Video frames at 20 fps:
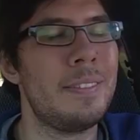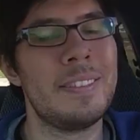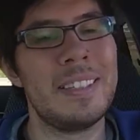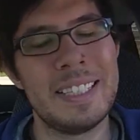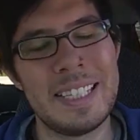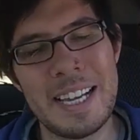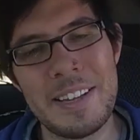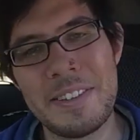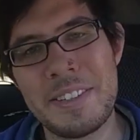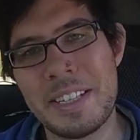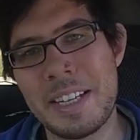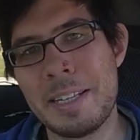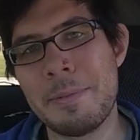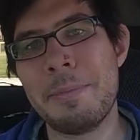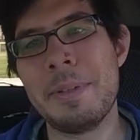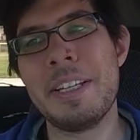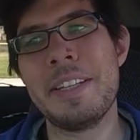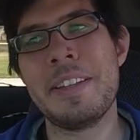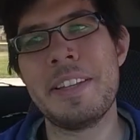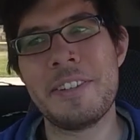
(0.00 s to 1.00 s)
the downside
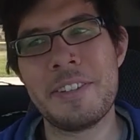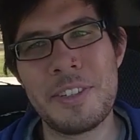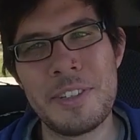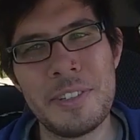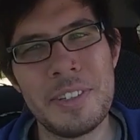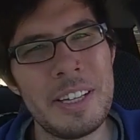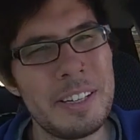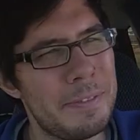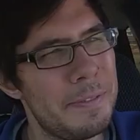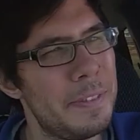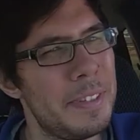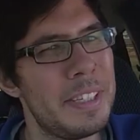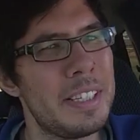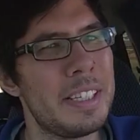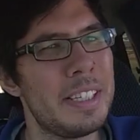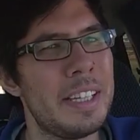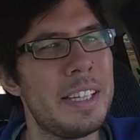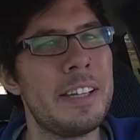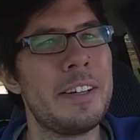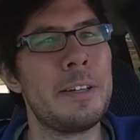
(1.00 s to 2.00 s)
being that you're still not
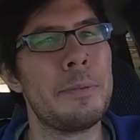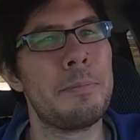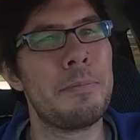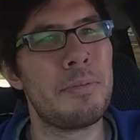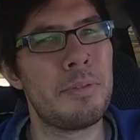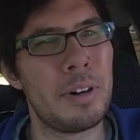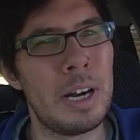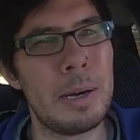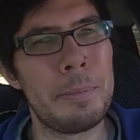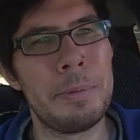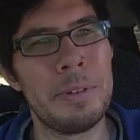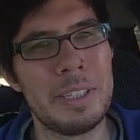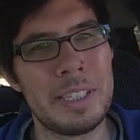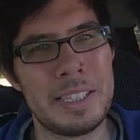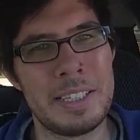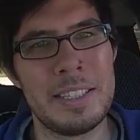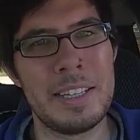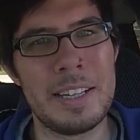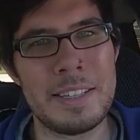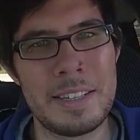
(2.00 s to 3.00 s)
physically there to properly
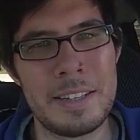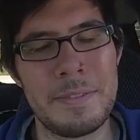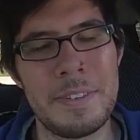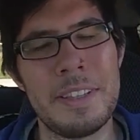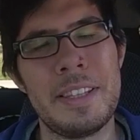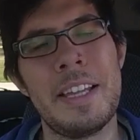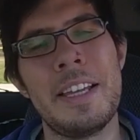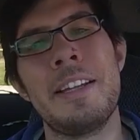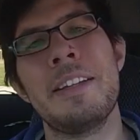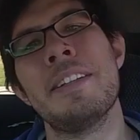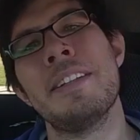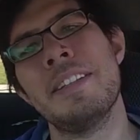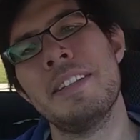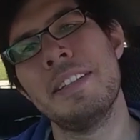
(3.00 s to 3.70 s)
assess everything.